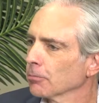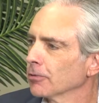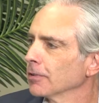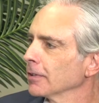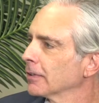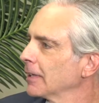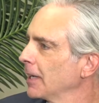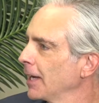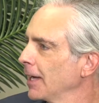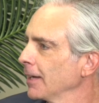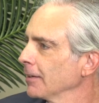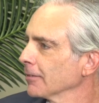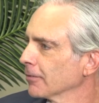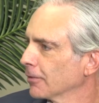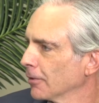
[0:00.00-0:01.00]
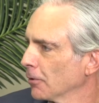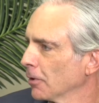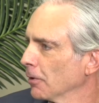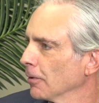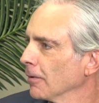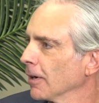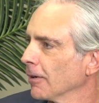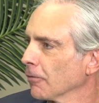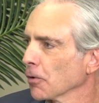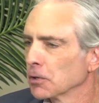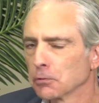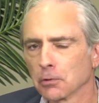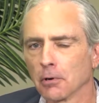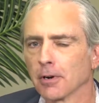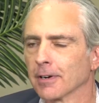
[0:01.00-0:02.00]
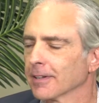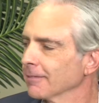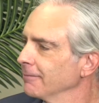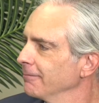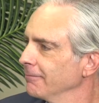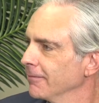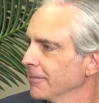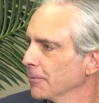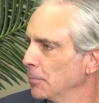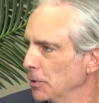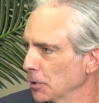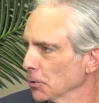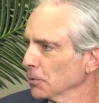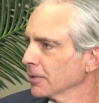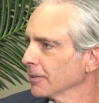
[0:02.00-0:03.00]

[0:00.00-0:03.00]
in today, so I've already started the build.